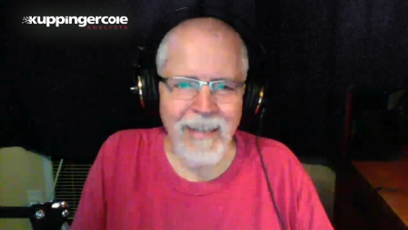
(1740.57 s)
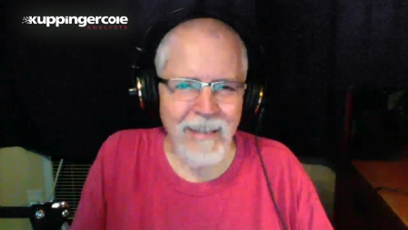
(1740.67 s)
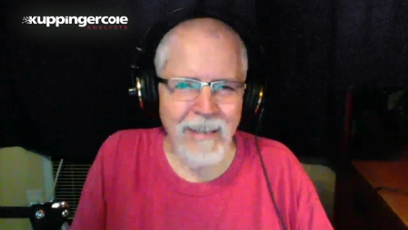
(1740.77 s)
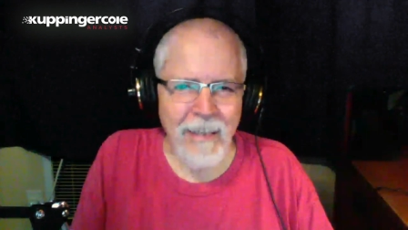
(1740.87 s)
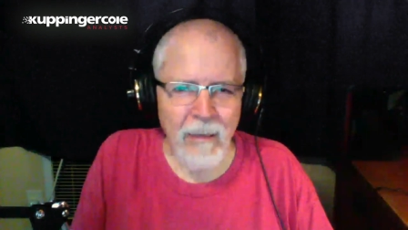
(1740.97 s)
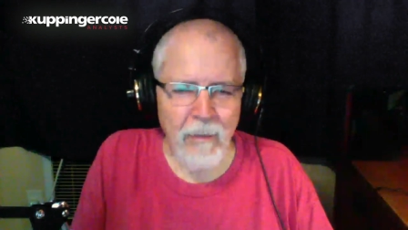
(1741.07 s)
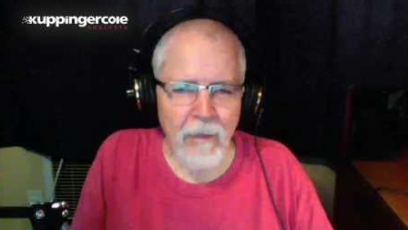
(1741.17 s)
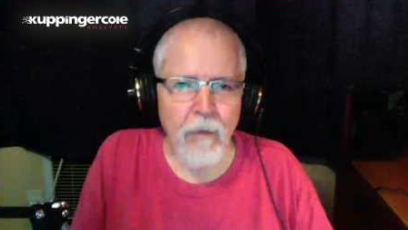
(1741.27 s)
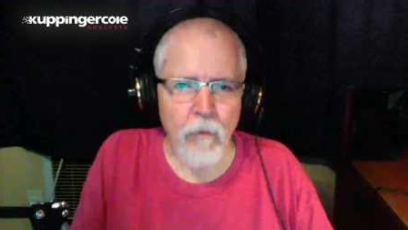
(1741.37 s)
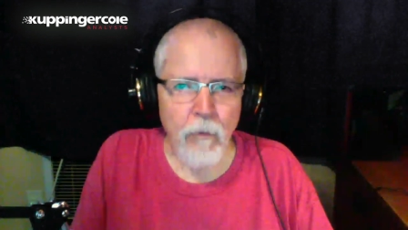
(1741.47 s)
the key
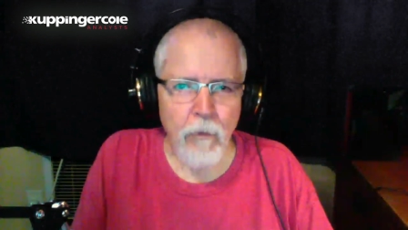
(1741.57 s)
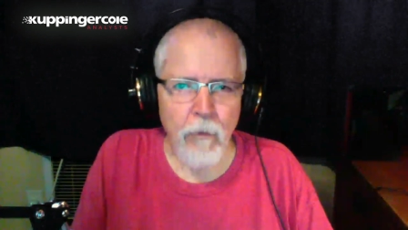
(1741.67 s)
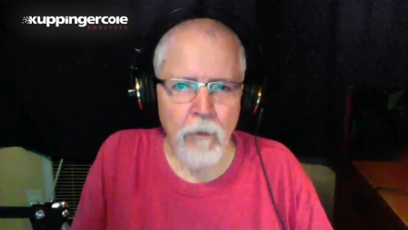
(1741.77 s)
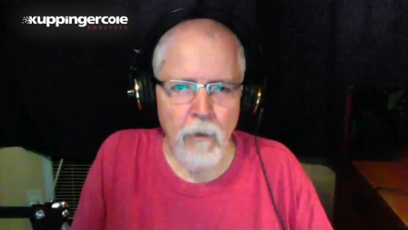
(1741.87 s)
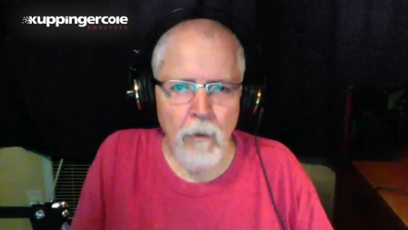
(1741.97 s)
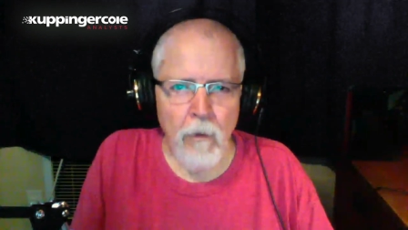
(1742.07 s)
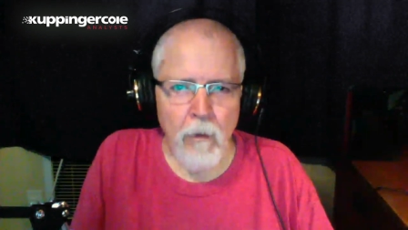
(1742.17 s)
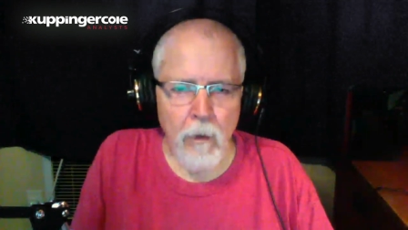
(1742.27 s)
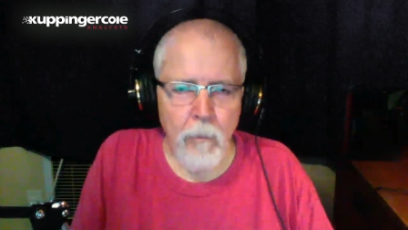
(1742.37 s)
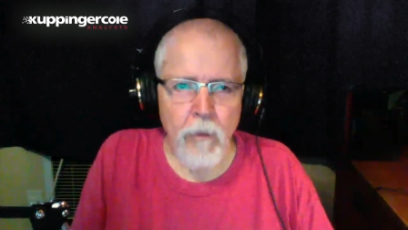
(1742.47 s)
thing for
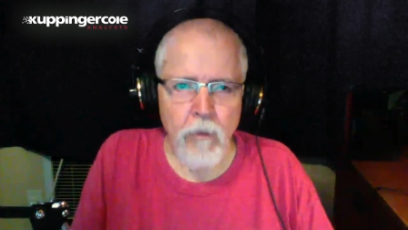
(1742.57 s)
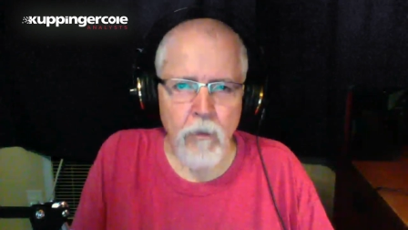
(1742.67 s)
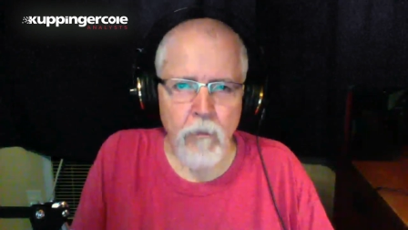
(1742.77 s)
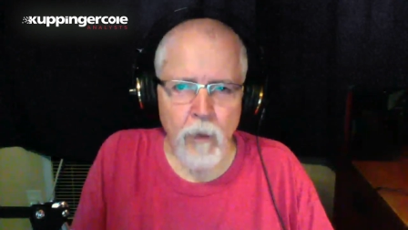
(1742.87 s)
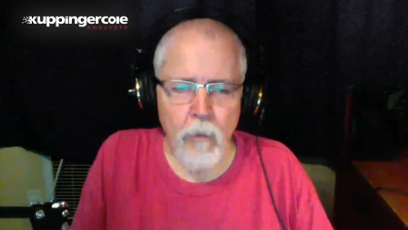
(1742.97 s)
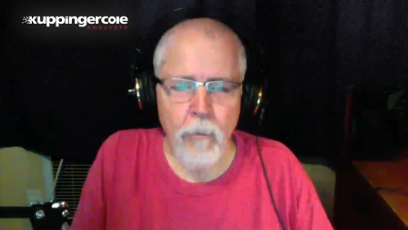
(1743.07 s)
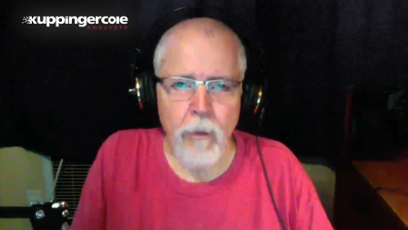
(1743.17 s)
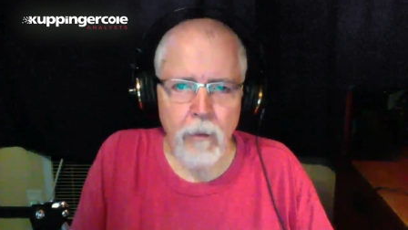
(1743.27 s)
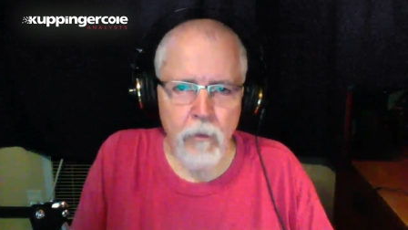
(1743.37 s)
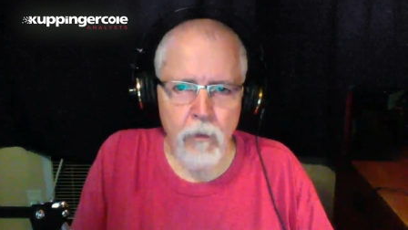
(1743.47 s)
companies developing
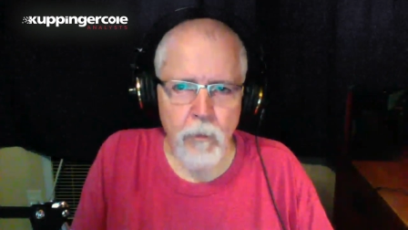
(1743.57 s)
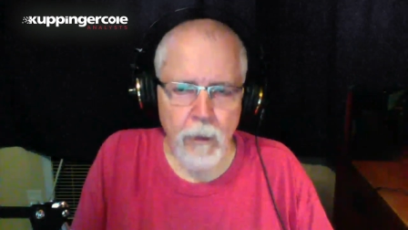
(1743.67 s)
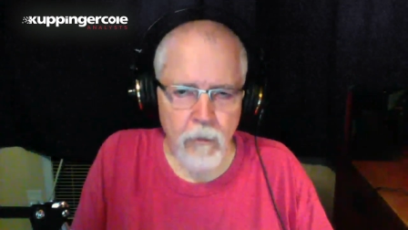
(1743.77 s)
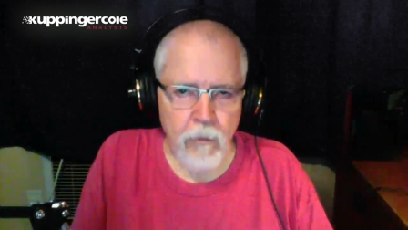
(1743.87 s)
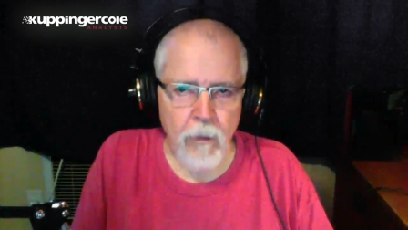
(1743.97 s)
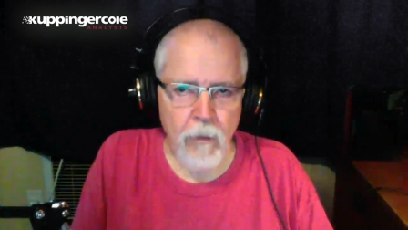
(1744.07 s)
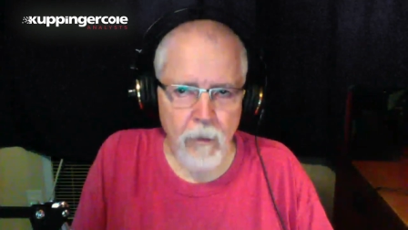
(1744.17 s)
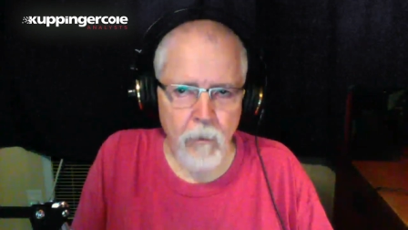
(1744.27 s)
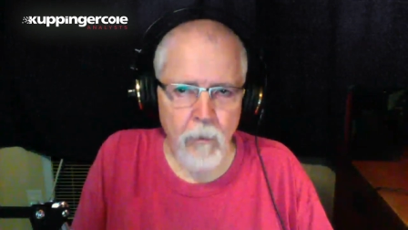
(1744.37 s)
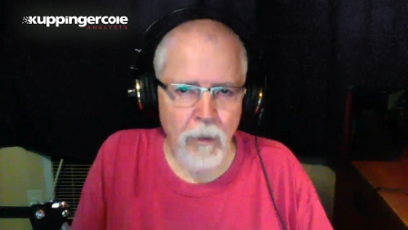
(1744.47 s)
in this space that
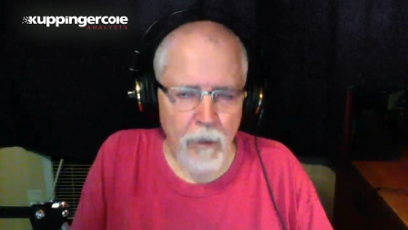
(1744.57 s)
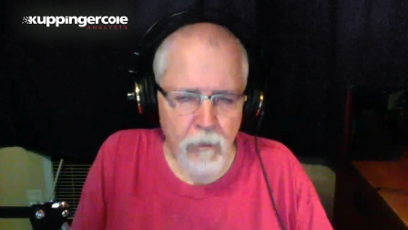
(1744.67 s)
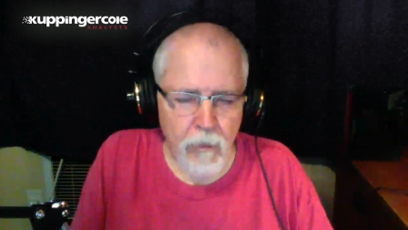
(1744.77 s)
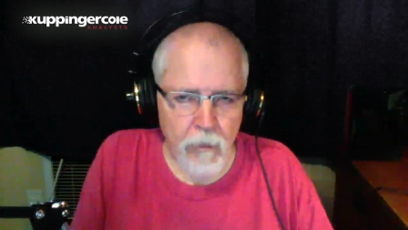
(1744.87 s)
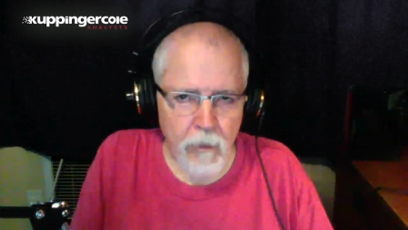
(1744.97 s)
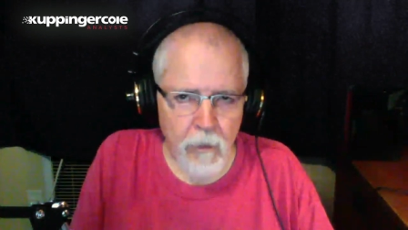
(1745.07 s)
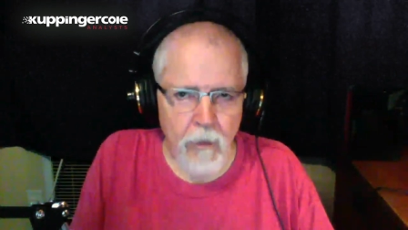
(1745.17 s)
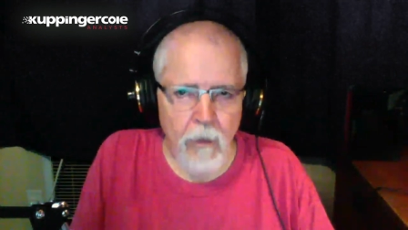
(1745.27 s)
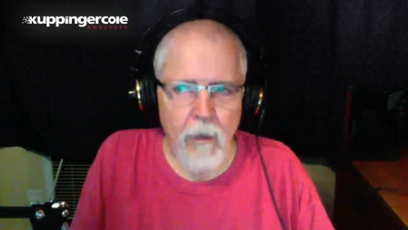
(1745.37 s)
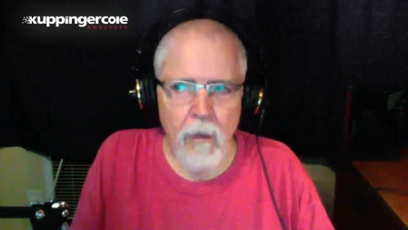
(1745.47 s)
they realize that
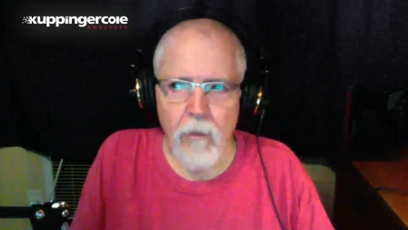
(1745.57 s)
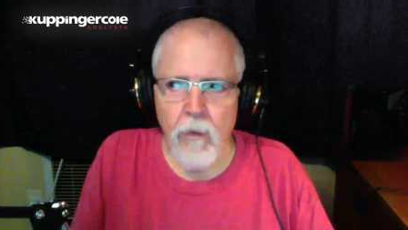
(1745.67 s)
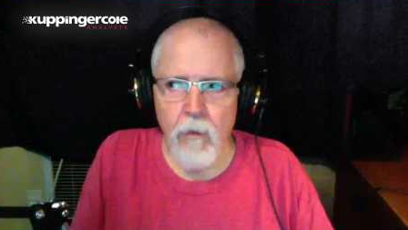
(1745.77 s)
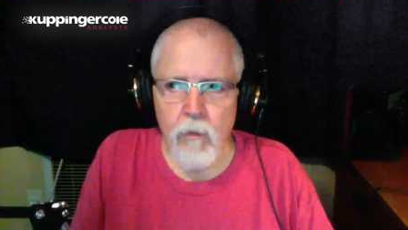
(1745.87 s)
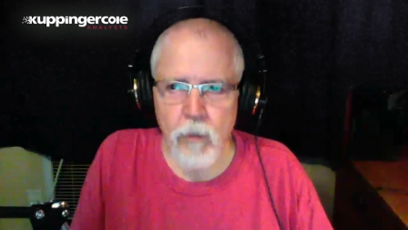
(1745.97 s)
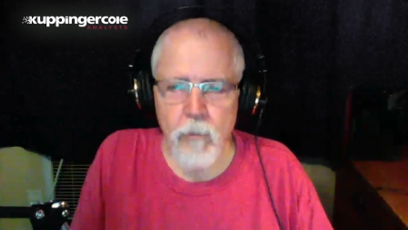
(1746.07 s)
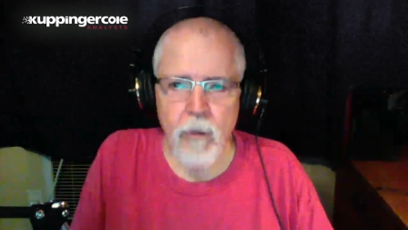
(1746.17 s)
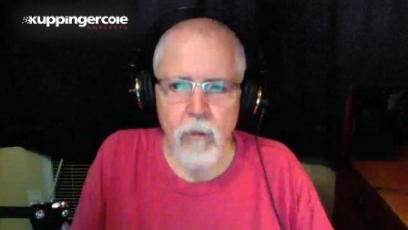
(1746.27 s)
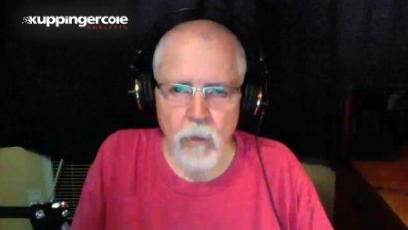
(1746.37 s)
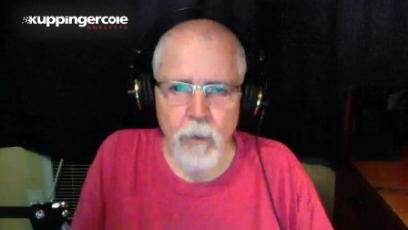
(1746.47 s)
there are some
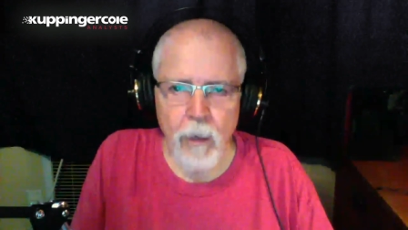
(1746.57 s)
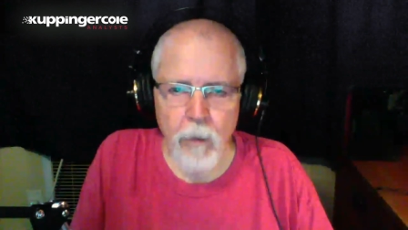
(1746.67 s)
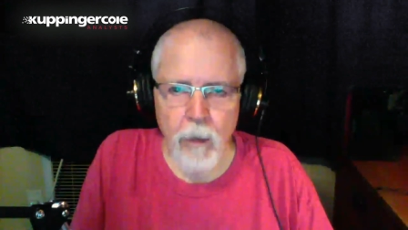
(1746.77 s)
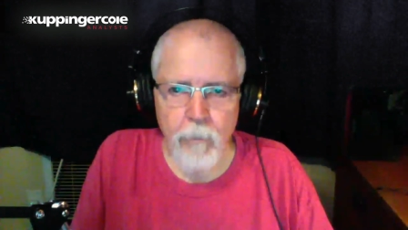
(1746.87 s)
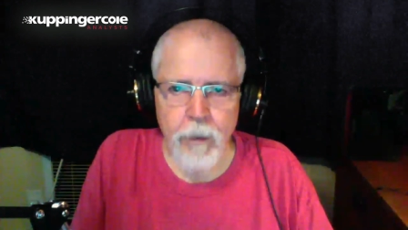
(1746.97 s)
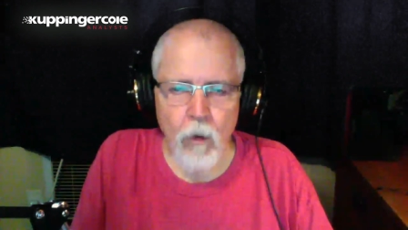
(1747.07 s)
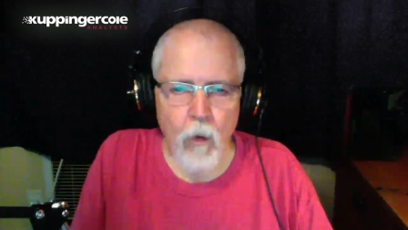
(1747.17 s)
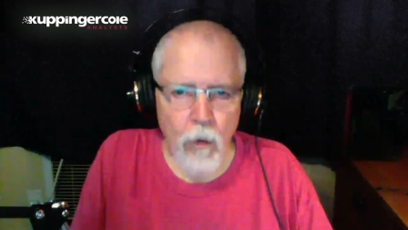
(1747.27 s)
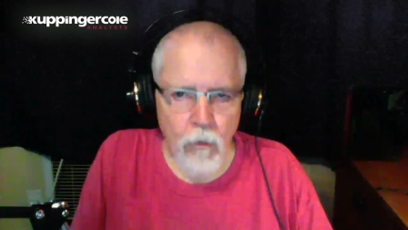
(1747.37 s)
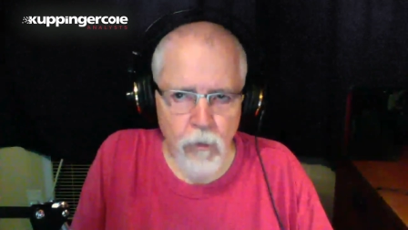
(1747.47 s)
things they'll make money
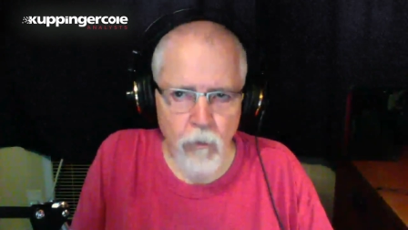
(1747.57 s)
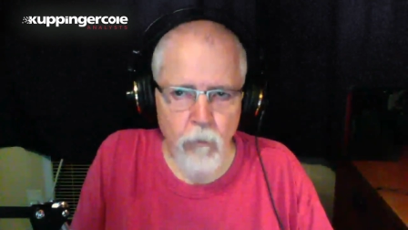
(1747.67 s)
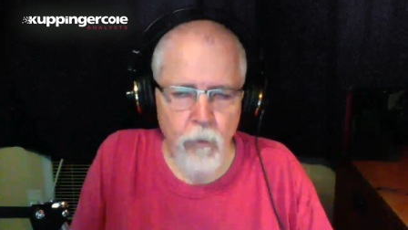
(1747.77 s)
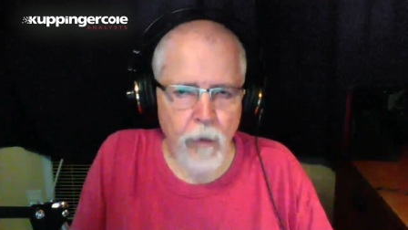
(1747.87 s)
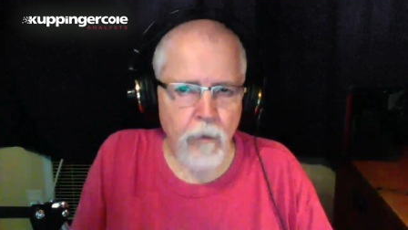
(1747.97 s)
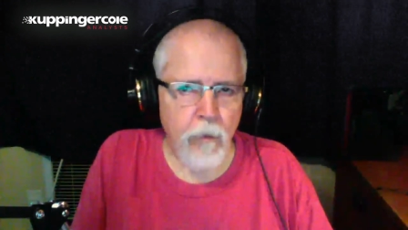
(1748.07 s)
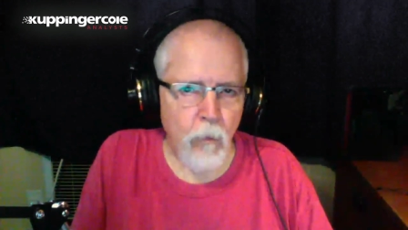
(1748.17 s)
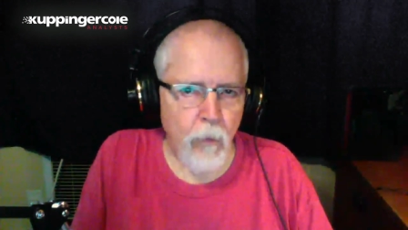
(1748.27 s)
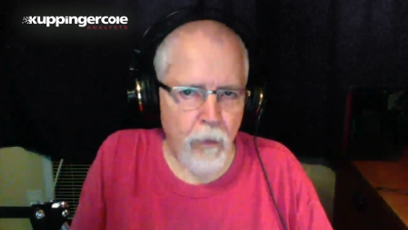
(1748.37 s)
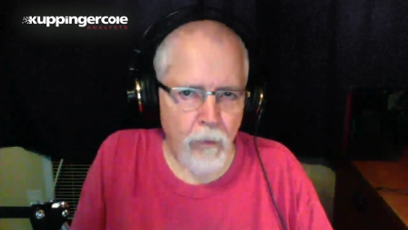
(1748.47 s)
because of rather
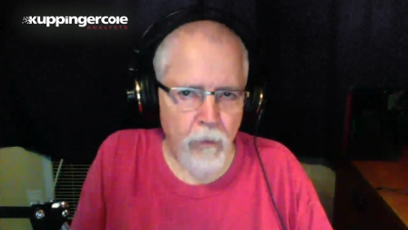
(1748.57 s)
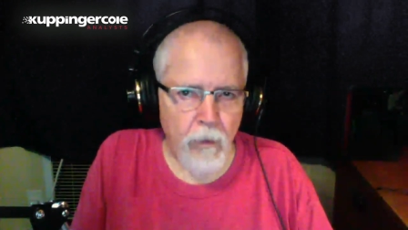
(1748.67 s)
than with.